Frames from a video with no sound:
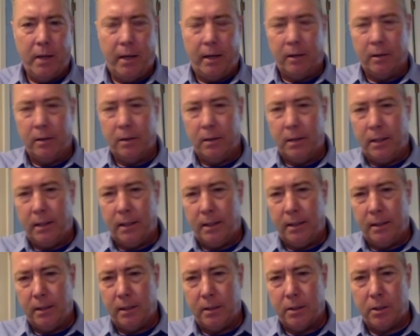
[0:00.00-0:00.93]
that are
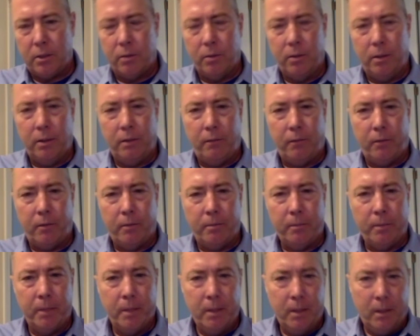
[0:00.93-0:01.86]
uh, extruded
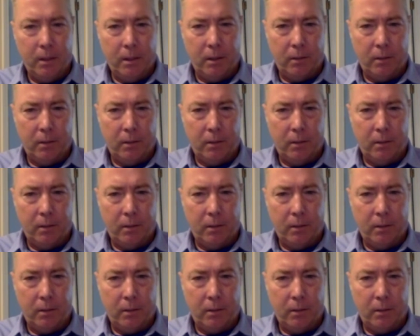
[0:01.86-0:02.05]
from